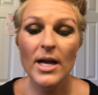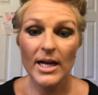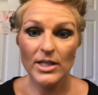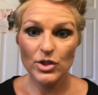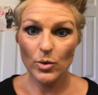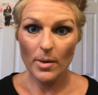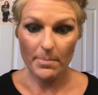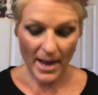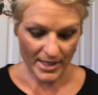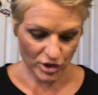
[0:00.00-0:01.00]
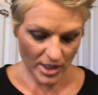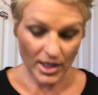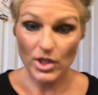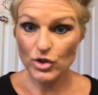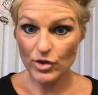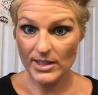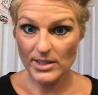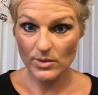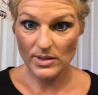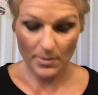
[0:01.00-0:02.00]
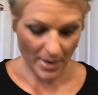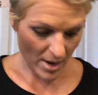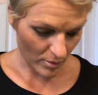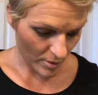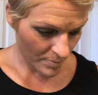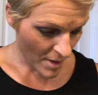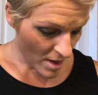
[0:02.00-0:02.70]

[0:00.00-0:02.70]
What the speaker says: is your Magic Translucent Powder.